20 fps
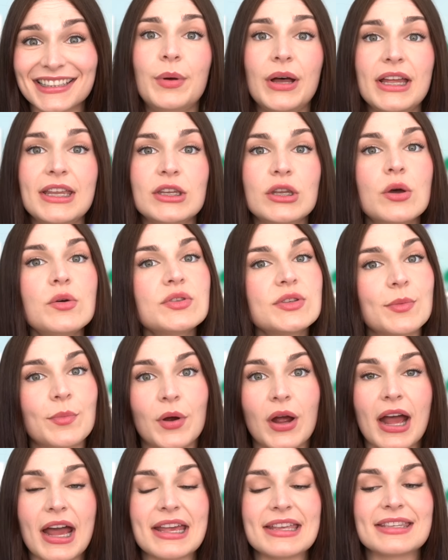But no
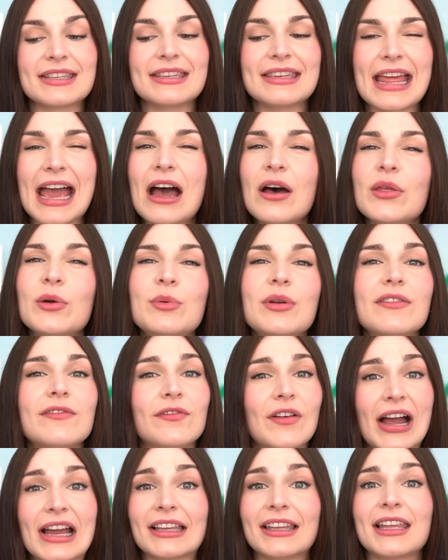surprise, now that we
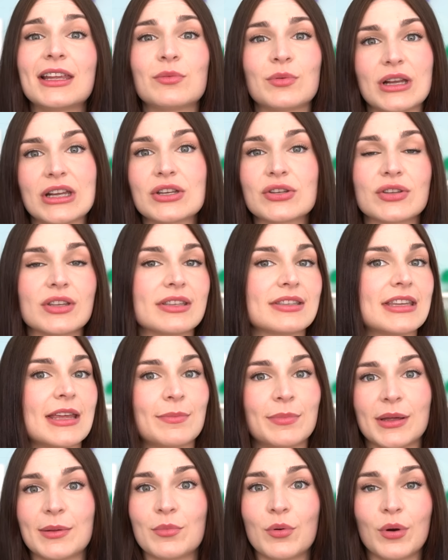finally reached this
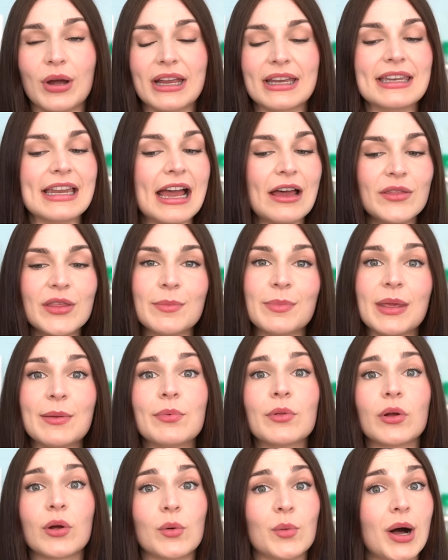tipping point, now that
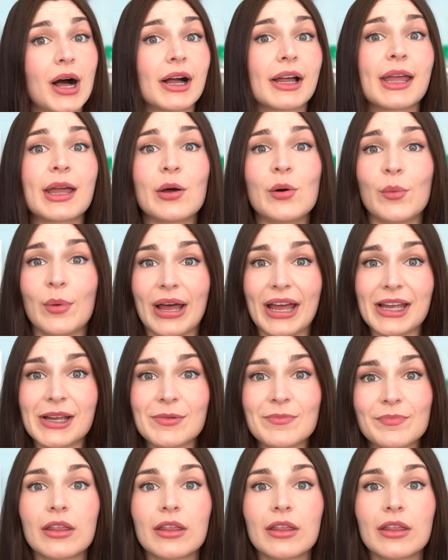people are walking away,